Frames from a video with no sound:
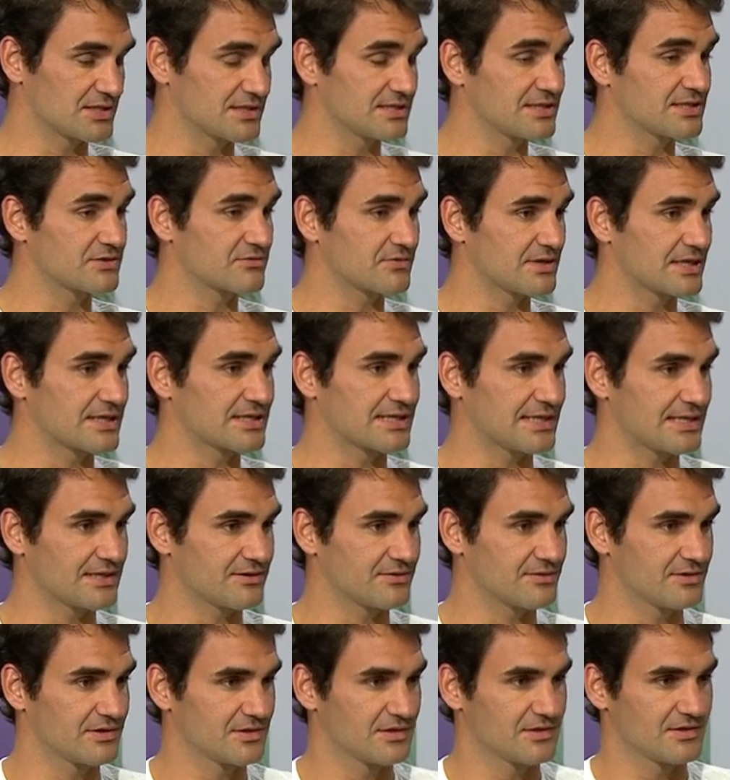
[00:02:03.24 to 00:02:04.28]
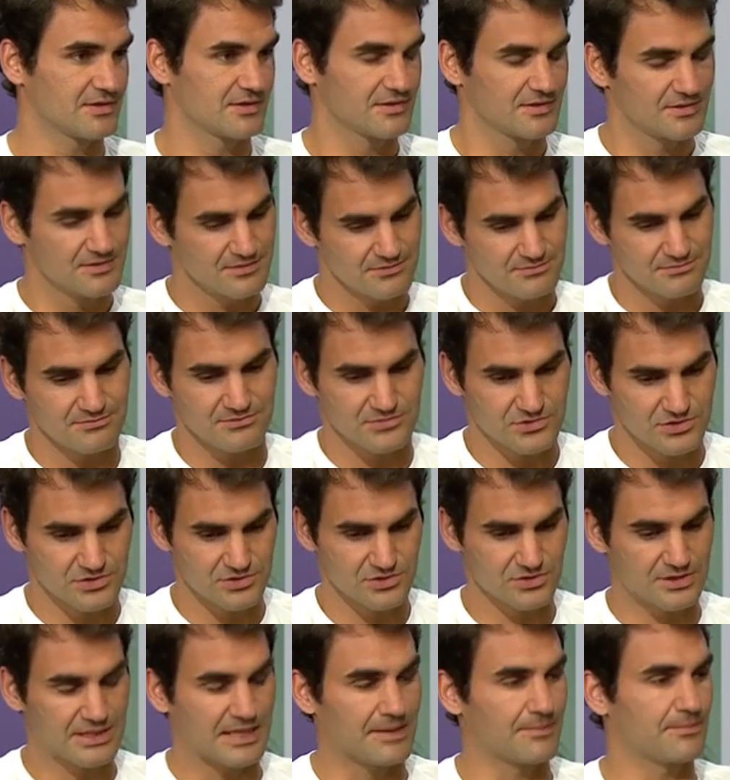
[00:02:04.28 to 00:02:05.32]
i need right now
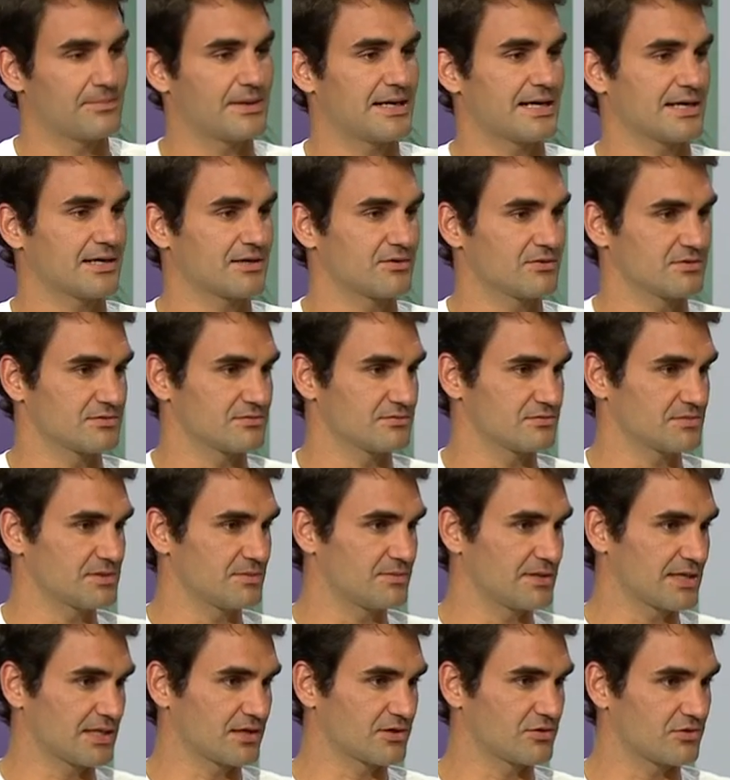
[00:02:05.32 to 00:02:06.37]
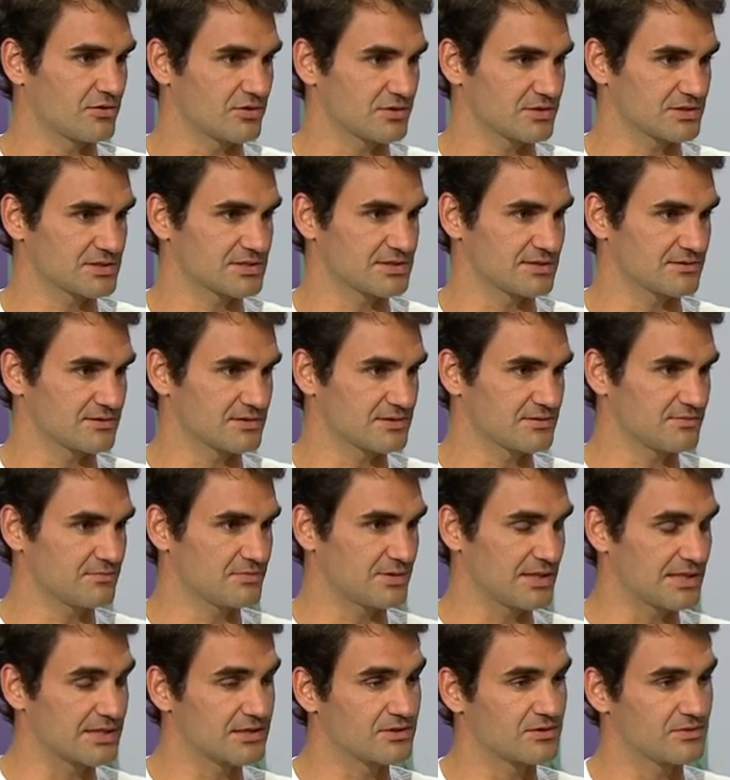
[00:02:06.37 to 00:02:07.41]
to get back on the big courts and
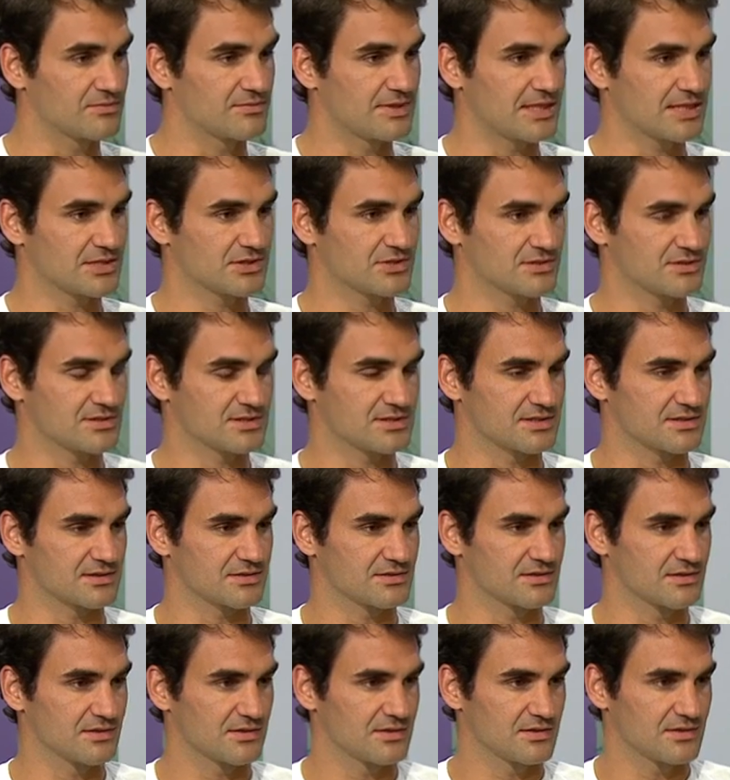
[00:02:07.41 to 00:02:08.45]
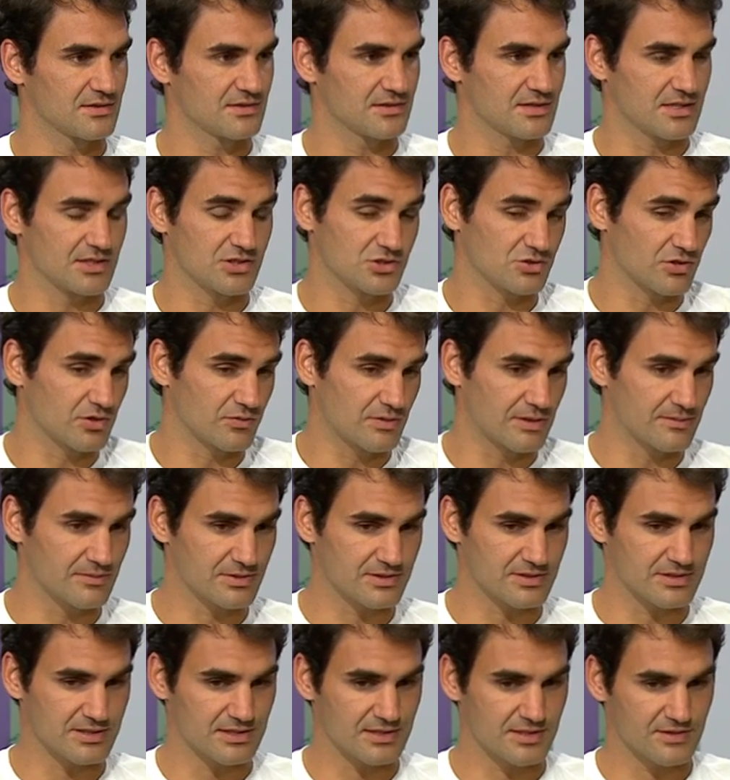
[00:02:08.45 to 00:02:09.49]
play good matches and enjoy
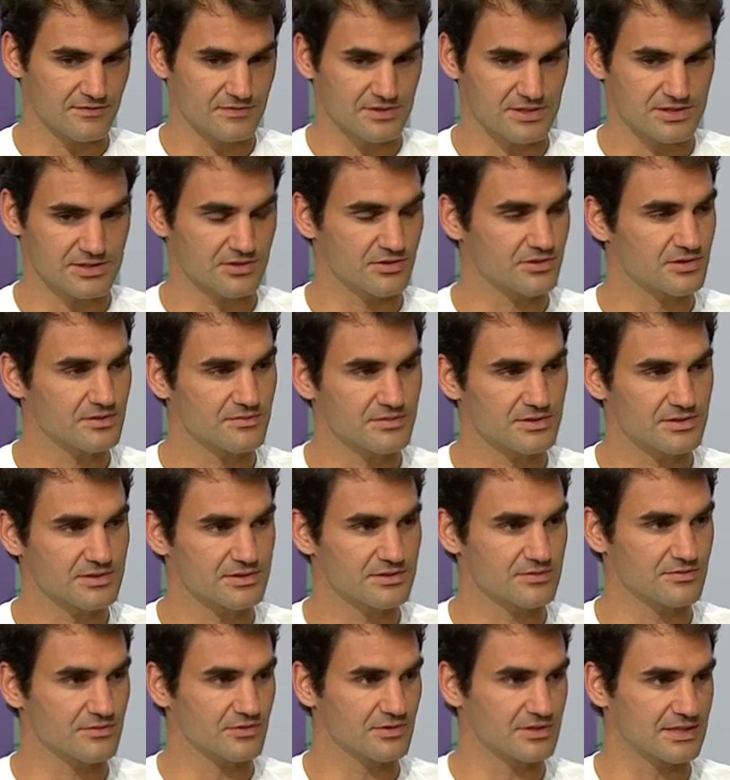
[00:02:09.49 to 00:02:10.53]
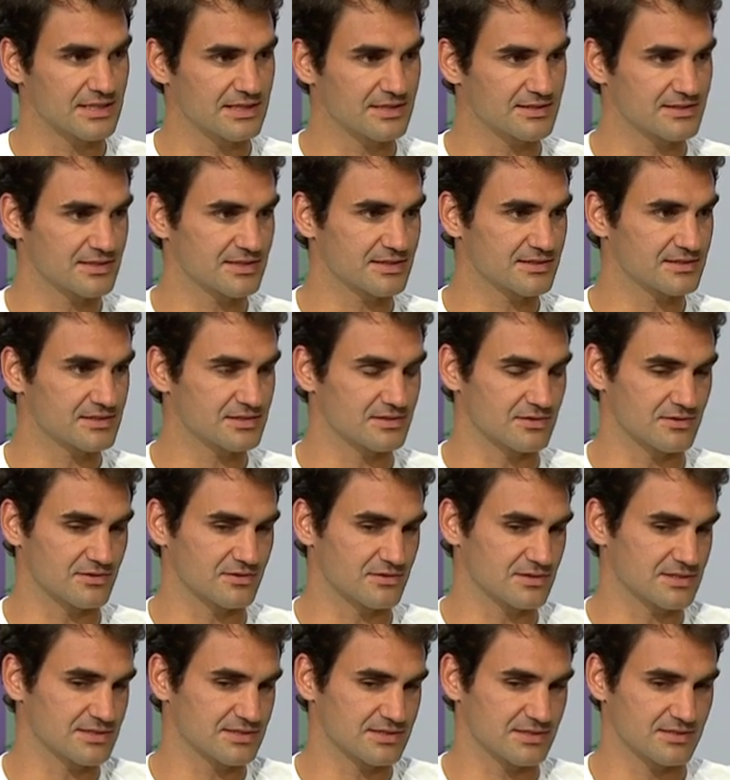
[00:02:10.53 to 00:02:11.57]
Wimbledon. I love this tournament more than anything, so
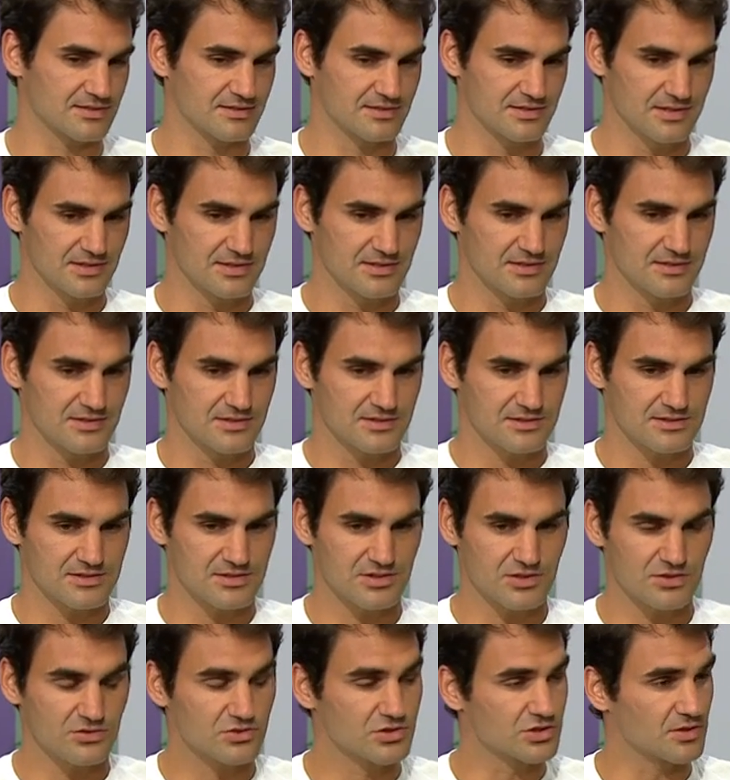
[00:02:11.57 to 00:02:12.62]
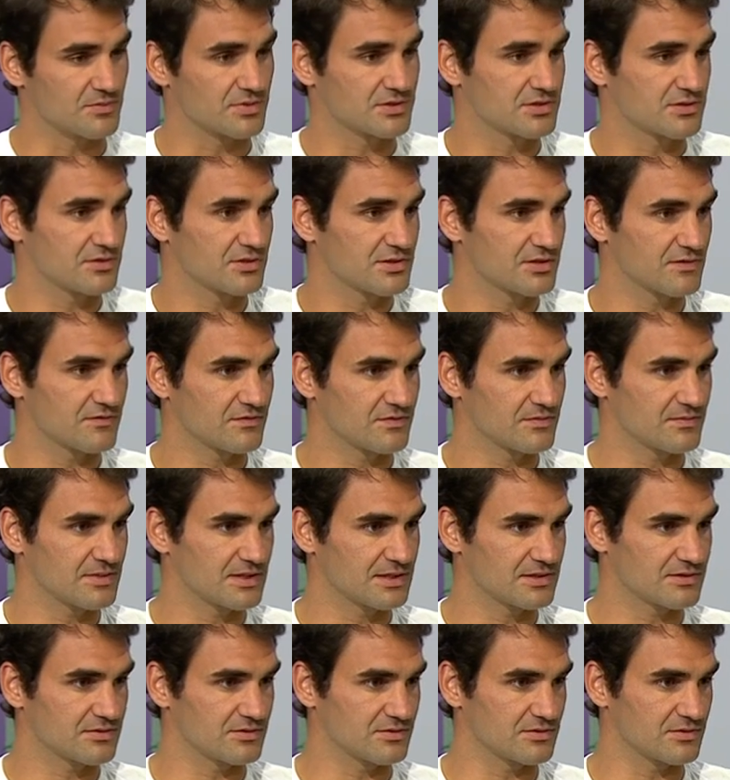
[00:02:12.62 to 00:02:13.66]
it's a it's a huge opportunity for me
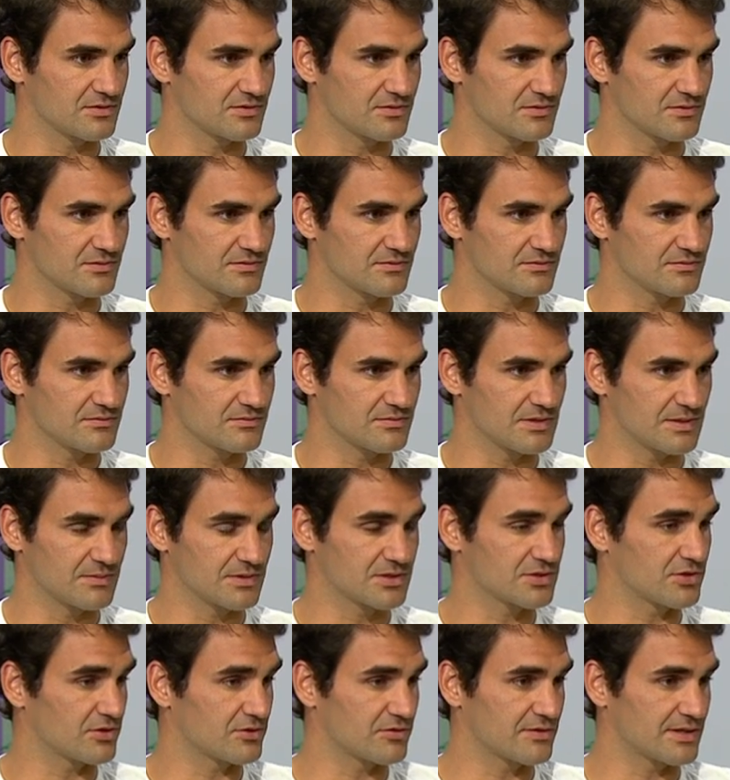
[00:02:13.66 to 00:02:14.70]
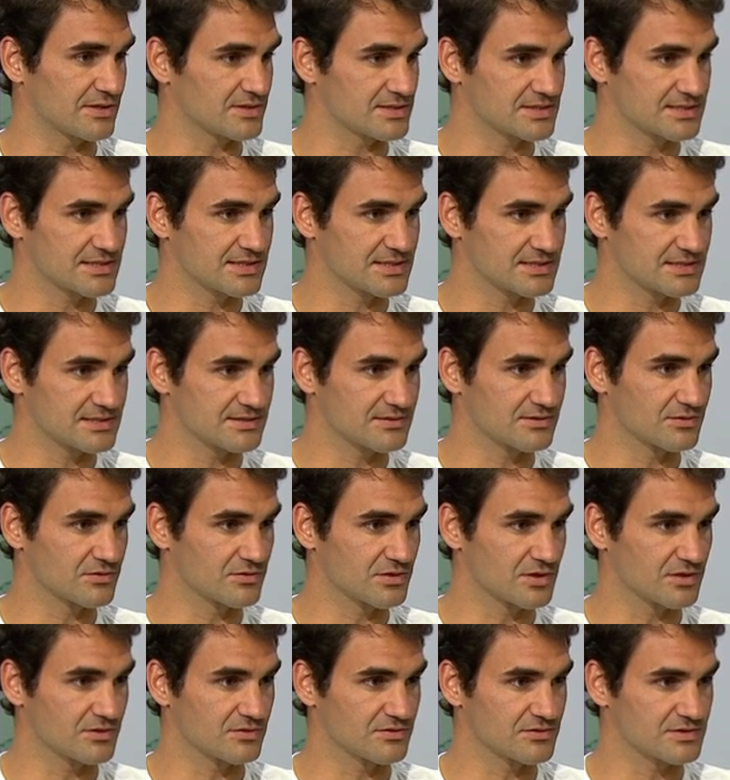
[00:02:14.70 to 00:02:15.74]
to maybe turn around the season. Who
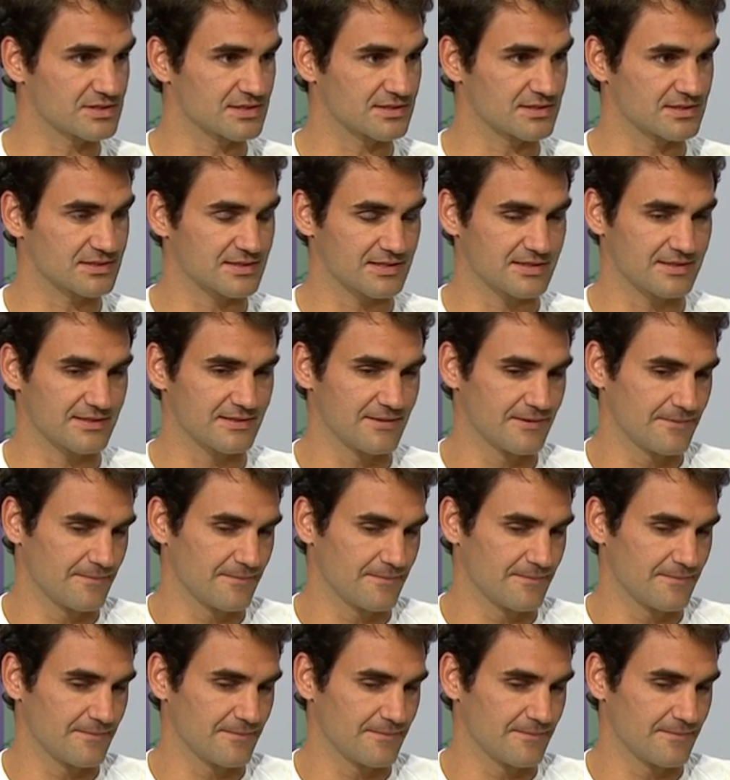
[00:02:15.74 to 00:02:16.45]
knows? And uh,